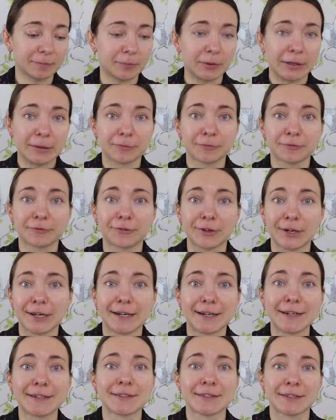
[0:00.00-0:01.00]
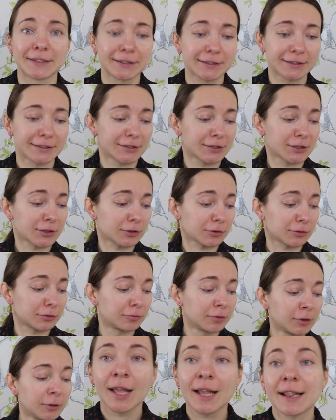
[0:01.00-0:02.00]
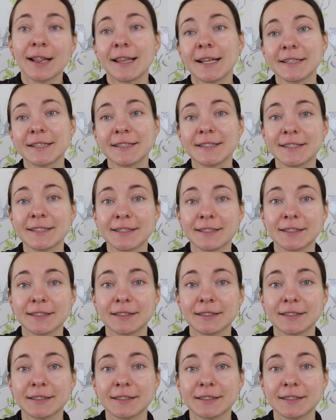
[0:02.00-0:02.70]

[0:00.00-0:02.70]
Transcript: but I'm freaking excited, so let's